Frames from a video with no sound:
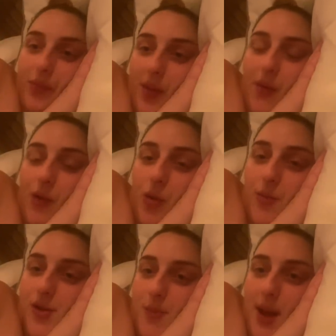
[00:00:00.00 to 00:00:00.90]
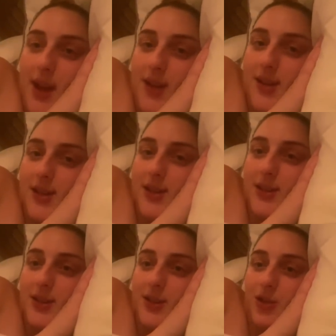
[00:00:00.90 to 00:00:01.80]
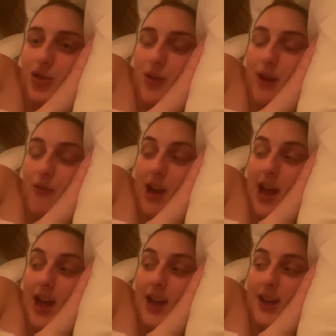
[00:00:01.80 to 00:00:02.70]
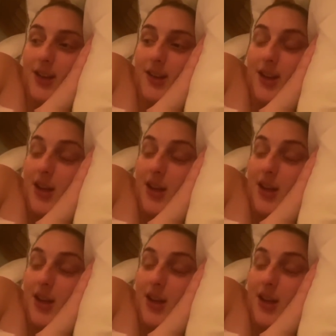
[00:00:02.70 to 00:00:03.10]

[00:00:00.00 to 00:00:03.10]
I've come to bed to try and relax,